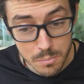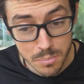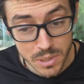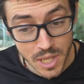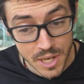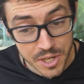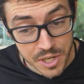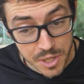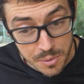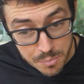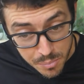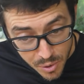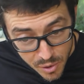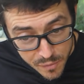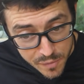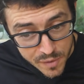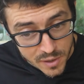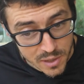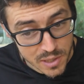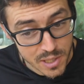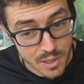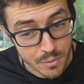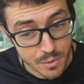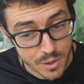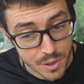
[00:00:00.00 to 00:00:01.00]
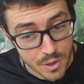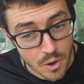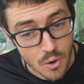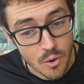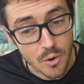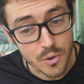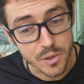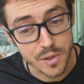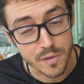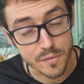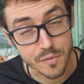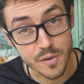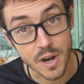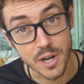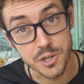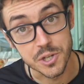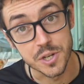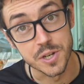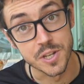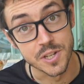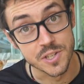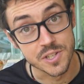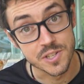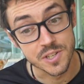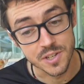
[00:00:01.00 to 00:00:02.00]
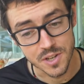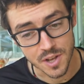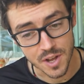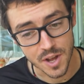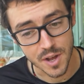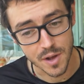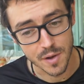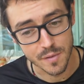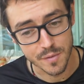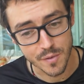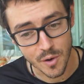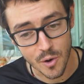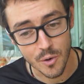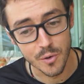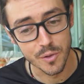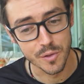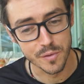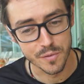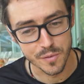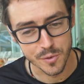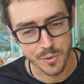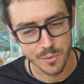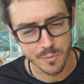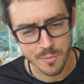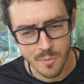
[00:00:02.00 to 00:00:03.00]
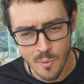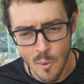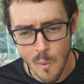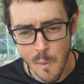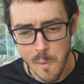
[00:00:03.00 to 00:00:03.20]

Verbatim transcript: blending perfectly with all the freshness of all the fruit.